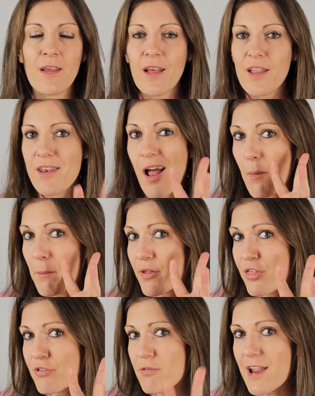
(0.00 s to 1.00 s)
Number
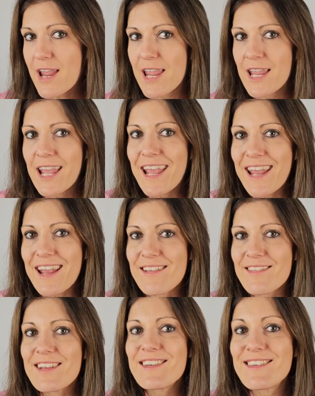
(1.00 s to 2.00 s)
3
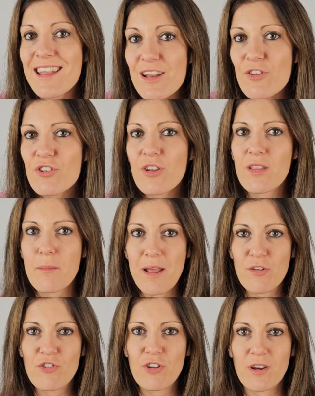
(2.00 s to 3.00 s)
is ditch the
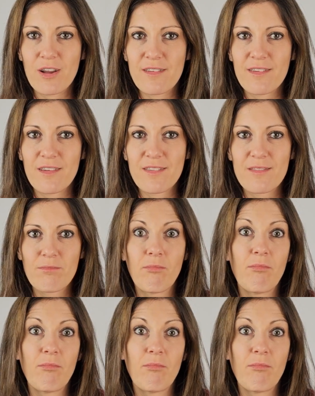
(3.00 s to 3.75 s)
mentionitis.